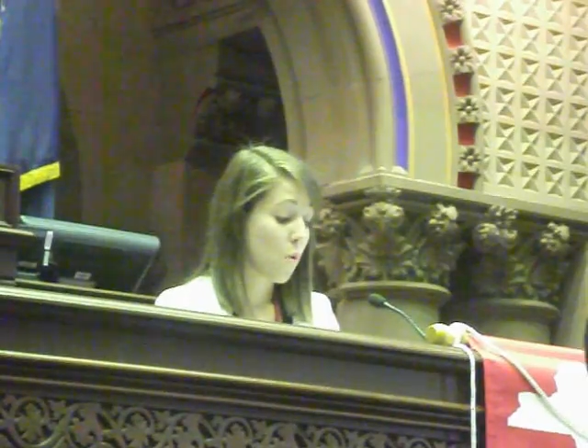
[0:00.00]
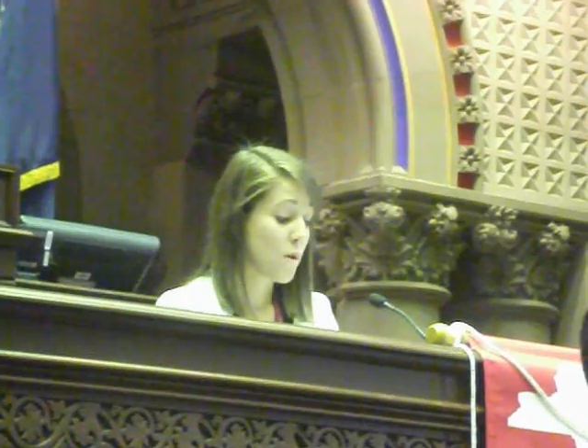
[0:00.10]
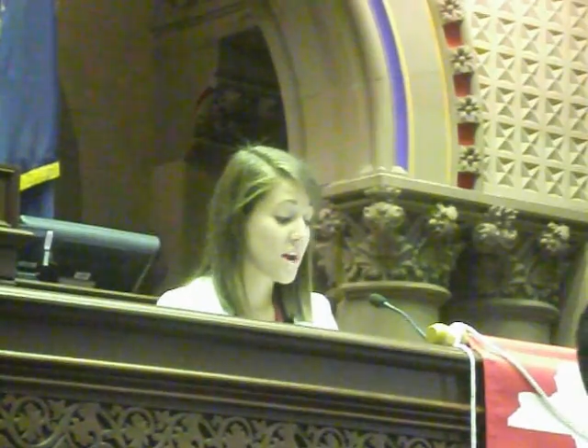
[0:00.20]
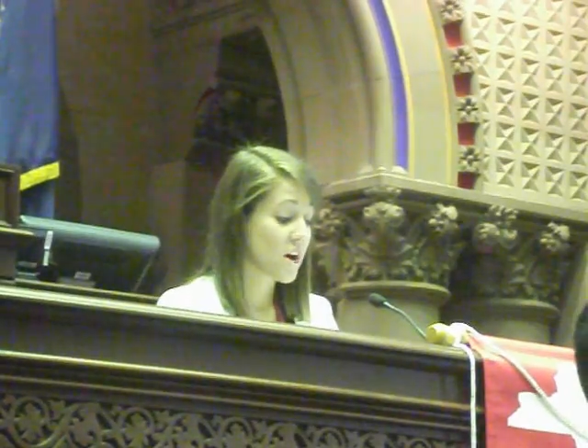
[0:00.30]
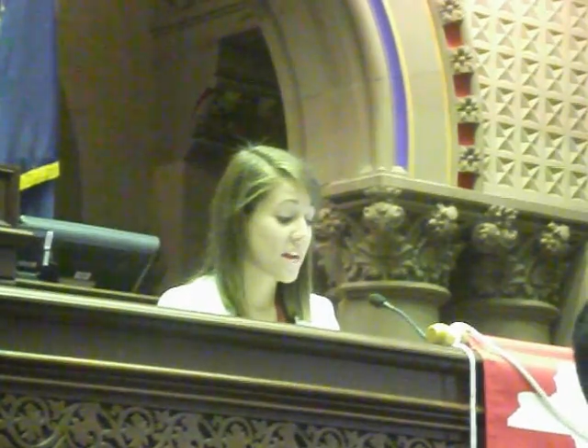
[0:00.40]

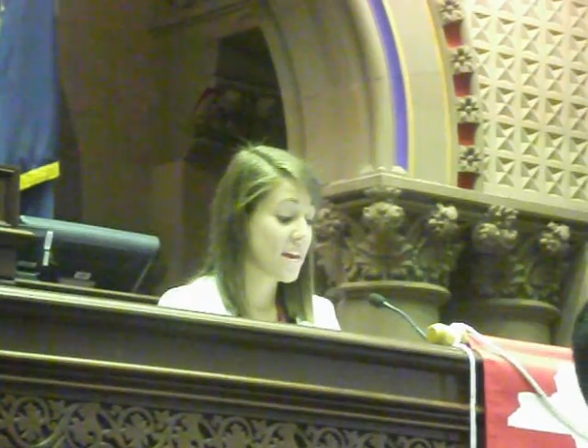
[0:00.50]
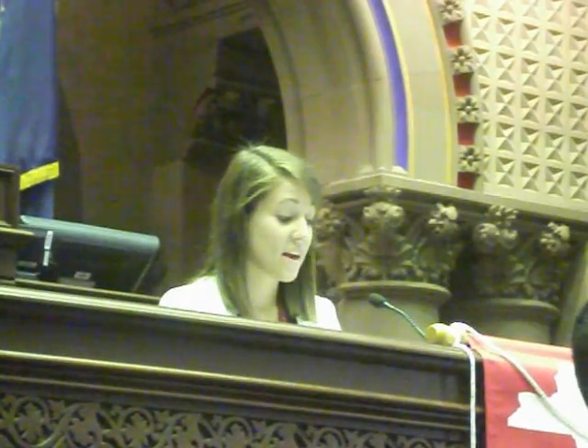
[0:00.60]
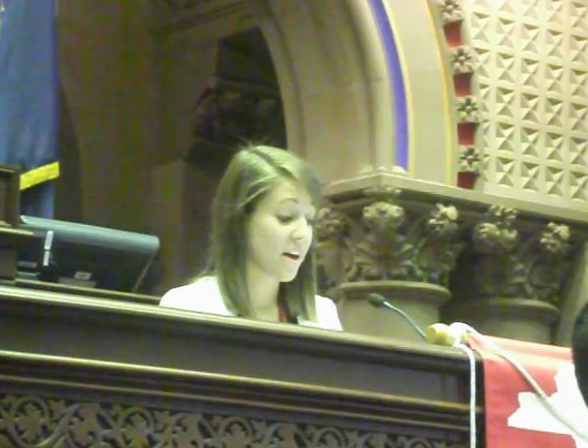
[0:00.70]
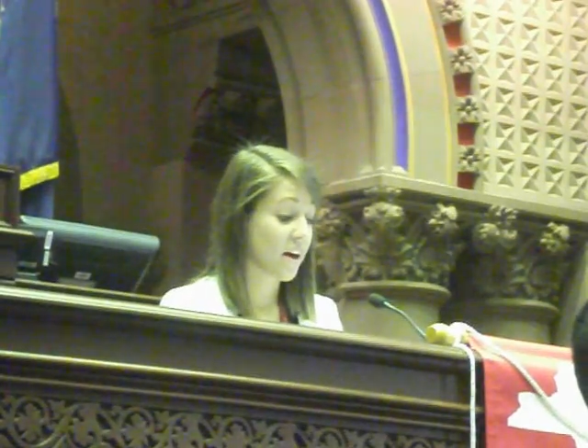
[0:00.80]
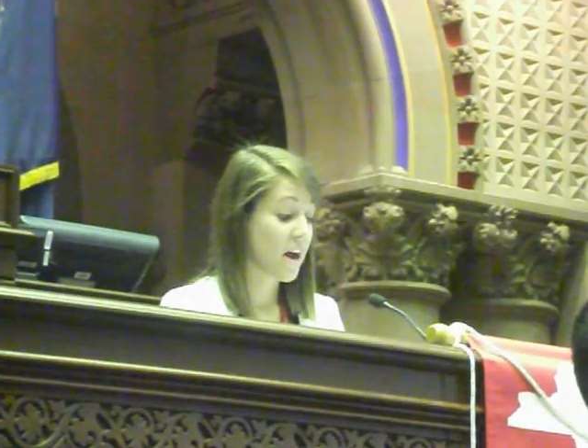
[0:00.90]
we are
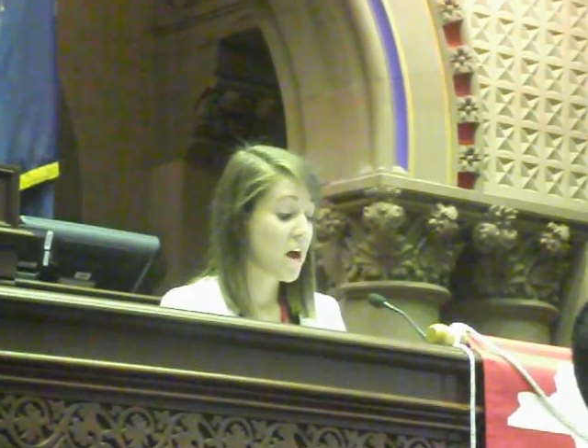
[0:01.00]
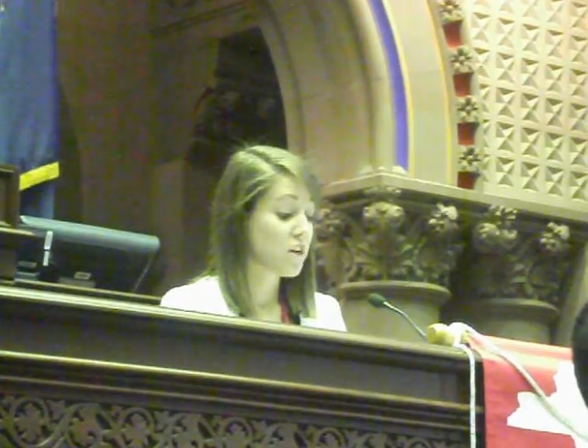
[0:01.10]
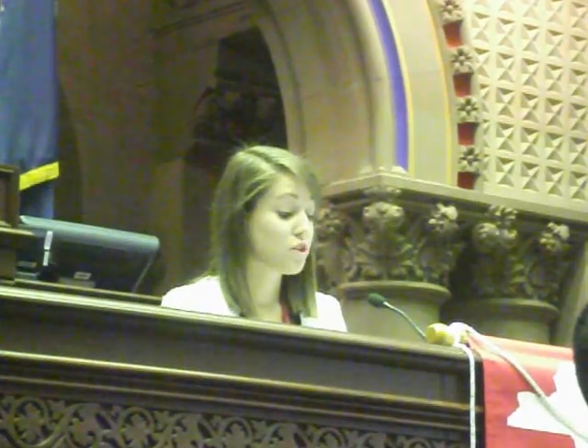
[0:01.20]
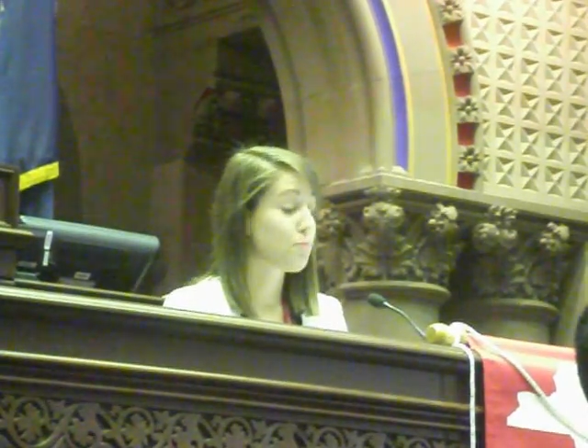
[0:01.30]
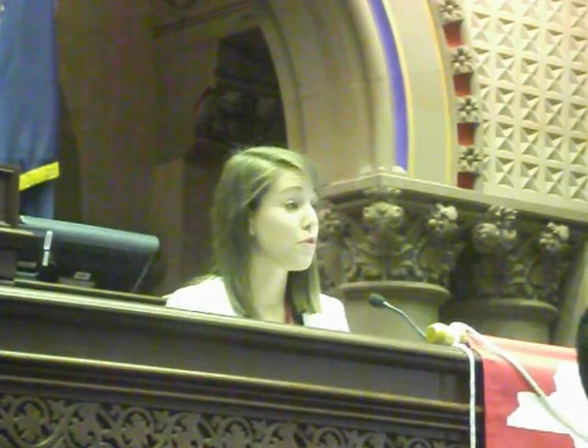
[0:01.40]

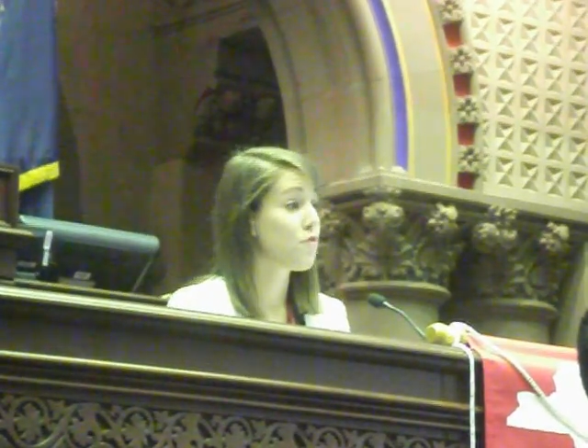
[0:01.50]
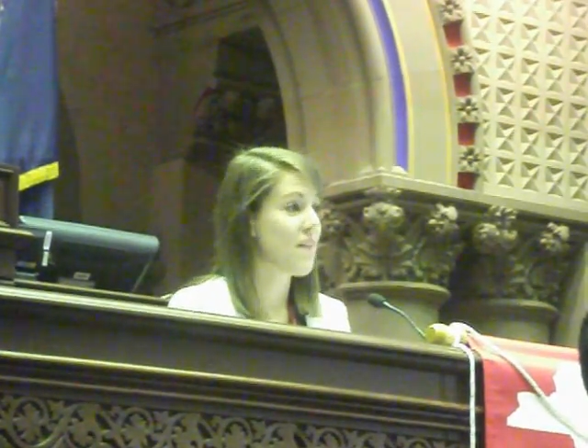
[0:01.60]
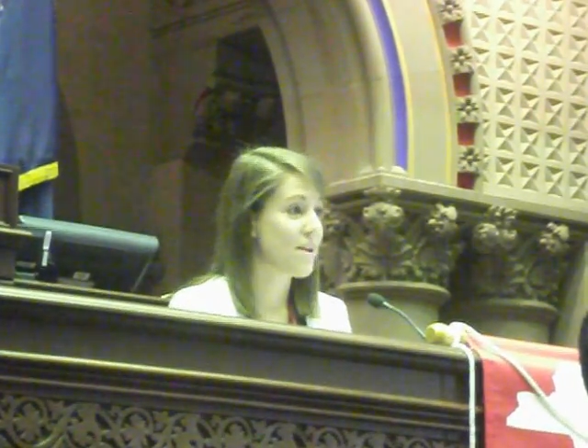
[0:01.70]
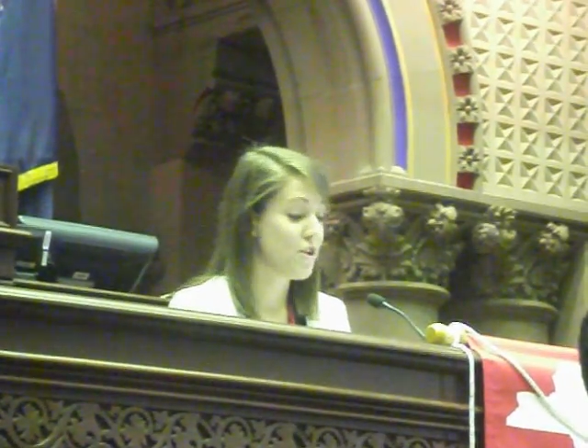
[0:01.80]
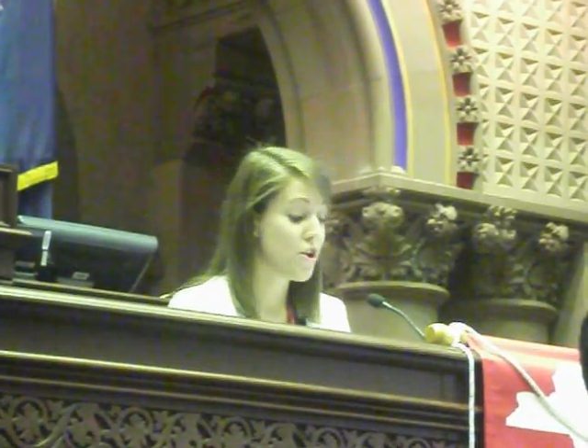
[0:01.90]
here to prove
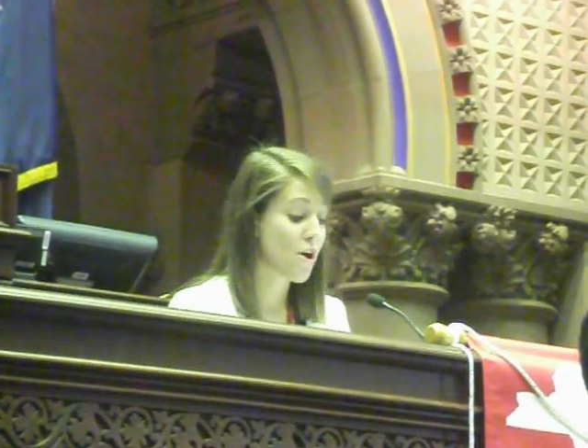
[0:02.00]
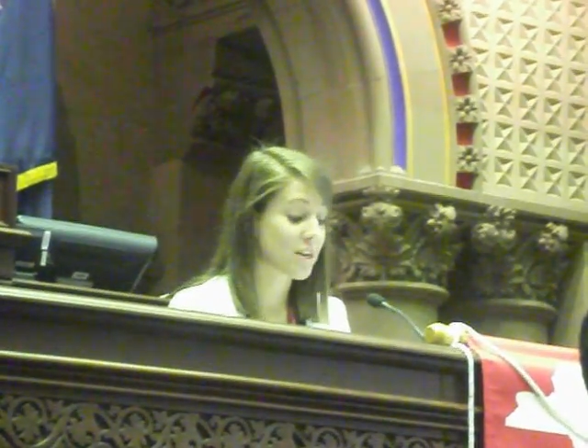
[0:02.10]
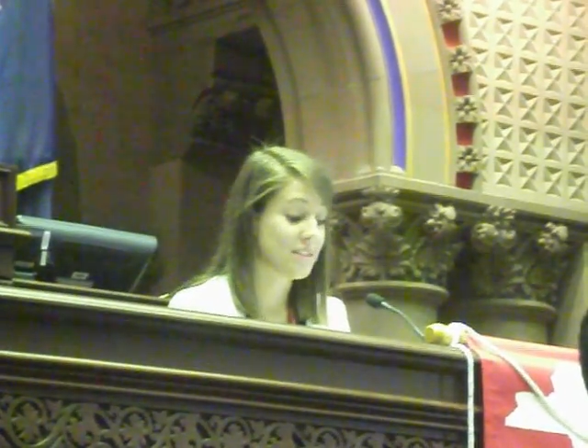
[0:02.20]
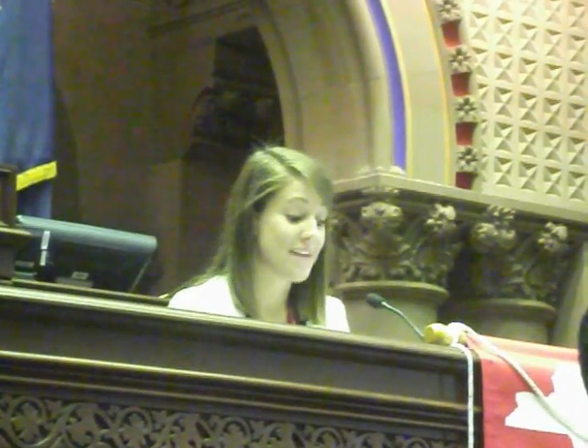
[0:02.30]
that New York's